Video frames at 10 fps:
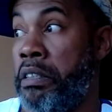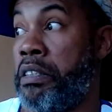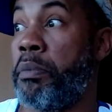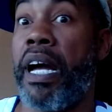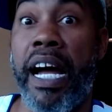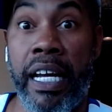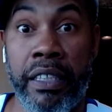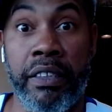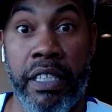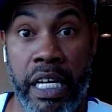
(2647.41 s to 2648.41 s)
some
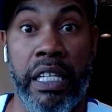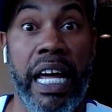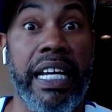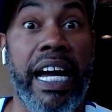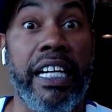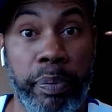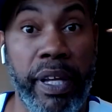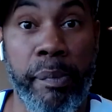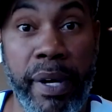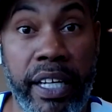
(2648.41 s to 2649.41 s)
guys, a lot of guys
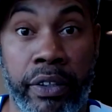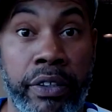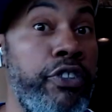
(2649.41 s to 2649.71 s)
play better.